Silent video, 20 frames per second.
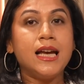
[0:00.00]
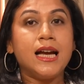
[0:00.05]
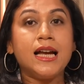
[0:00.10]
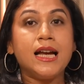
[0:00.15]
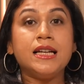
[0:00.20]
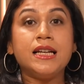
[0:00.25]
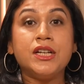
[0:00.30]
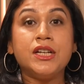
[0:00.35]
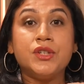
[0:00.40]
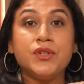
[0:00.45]

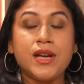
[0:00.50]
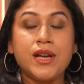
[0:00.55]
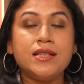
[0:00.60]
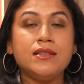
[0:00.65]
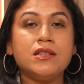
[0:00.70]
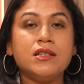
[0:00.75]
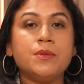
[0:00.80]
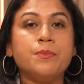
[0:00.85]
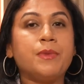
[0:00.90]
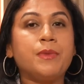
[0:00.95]
and
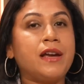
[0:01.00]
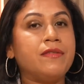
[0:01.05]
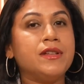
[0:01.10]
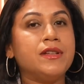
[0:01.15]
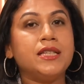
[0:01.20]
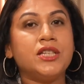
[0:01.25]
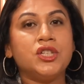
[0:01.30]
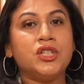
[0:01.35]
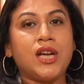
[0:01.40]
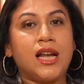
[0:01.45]
addresses
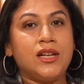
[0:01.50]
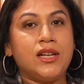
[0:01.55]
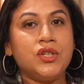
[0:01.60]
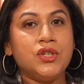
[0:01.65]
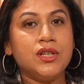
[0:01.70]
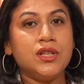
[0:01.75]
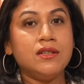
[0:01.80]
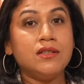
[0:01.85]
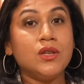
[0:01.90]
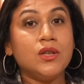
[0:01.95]
privacy
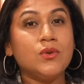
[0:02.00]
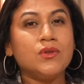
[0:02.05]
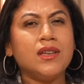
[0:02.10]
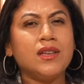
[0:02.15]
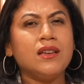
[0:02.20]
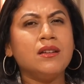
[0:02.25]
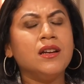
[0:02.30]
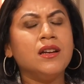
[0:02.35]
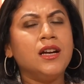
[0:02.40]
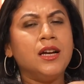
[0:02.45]
challenges
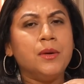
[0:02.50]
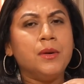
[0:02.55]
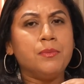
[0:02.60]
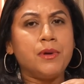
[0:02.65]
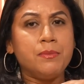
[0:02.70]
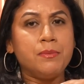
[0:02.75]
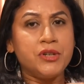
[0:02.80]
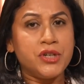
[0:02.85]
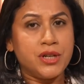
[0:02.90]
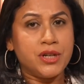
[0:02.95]
using
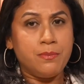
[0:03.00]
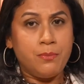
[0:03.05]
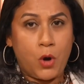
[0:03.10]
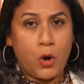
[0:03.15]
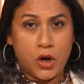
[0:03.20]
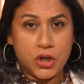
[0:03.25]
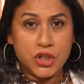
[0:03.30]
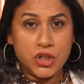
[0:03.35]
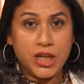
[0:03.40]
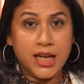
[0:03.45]
permission
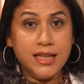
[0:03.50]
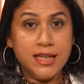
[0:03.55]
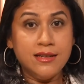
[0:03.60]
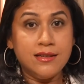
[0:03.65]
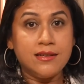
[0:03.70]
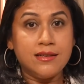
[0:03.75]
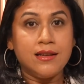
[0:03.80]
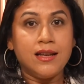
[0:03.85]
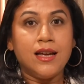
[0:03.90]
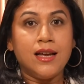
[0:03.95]

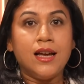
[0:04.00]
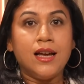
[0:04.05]
blockchains